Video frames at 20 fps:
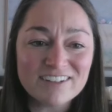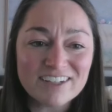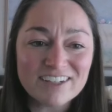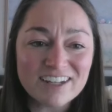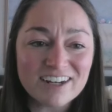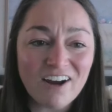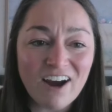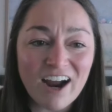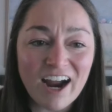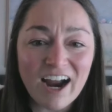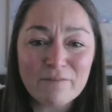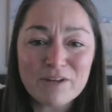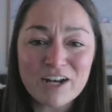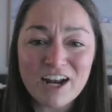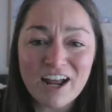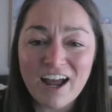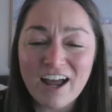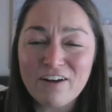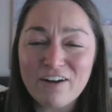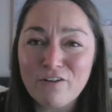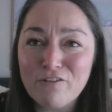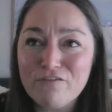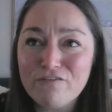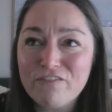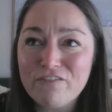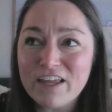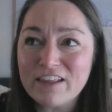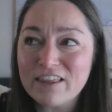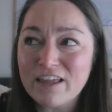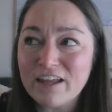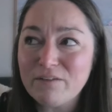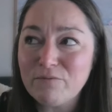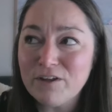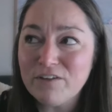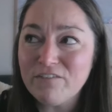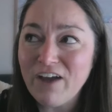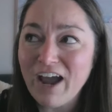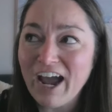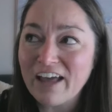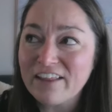You know, I, I mean, I, I, don't think that
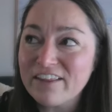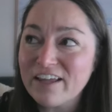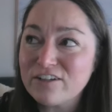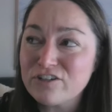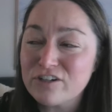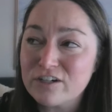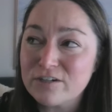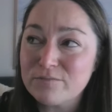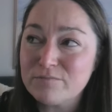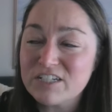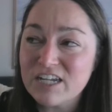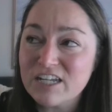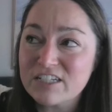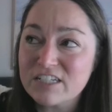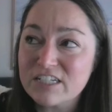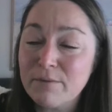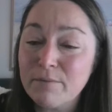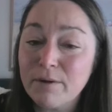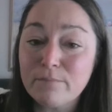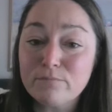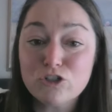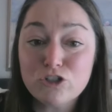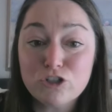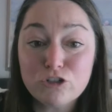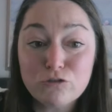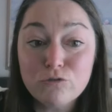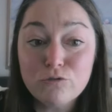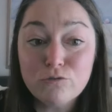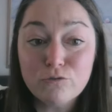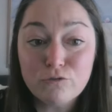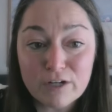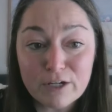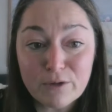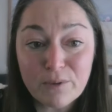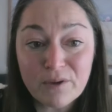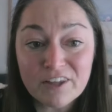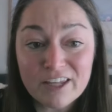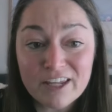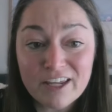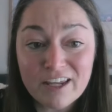we've had that circumstance come up too
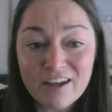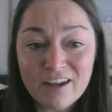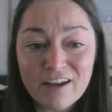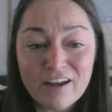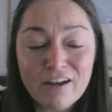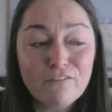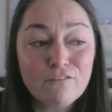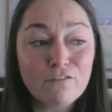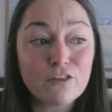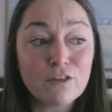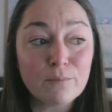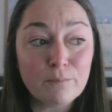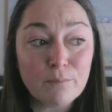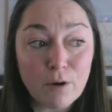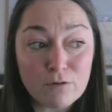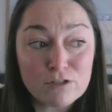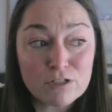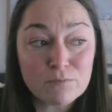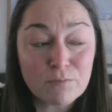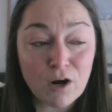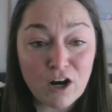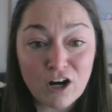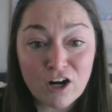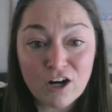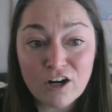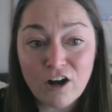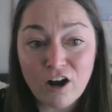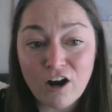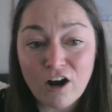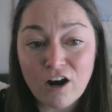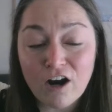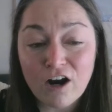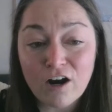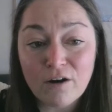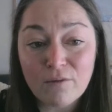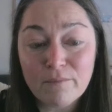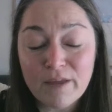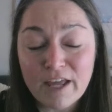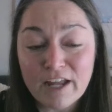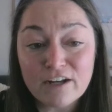frequently. For the most part,
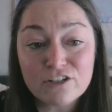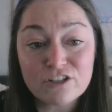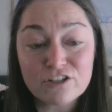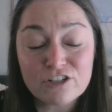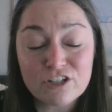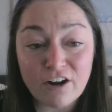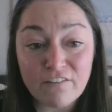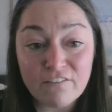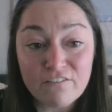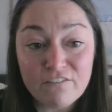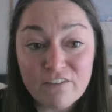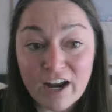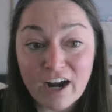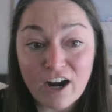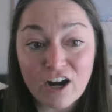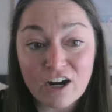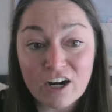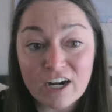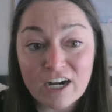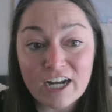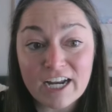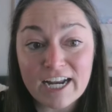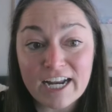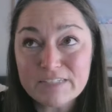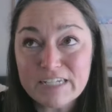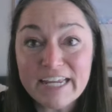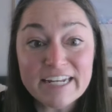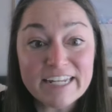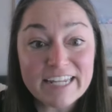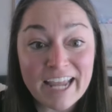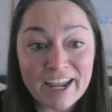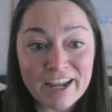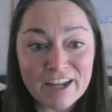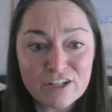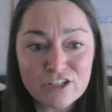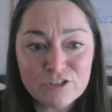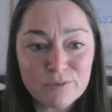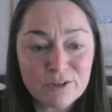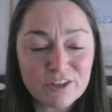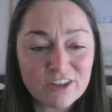our managers are very
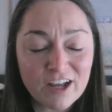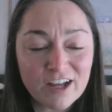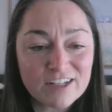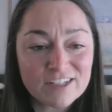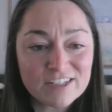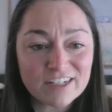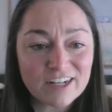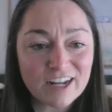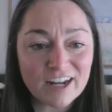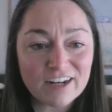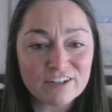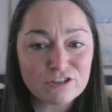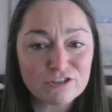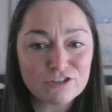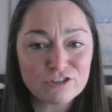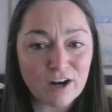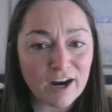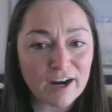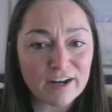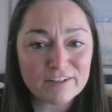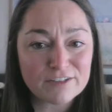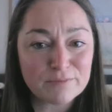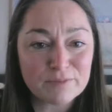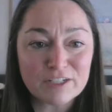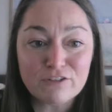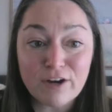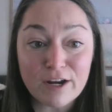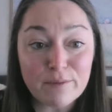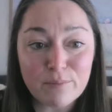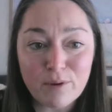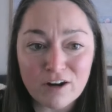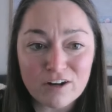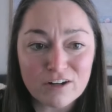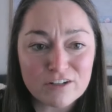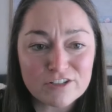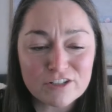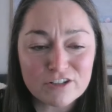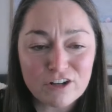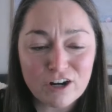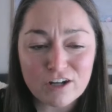engaged with us and, and try to be great
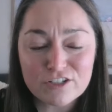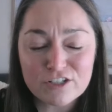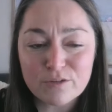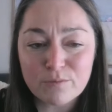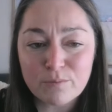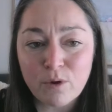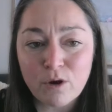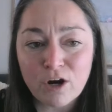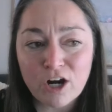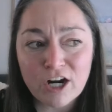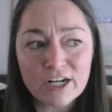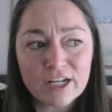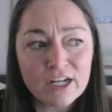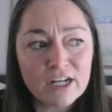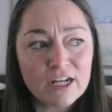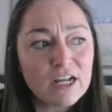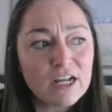partners across the board.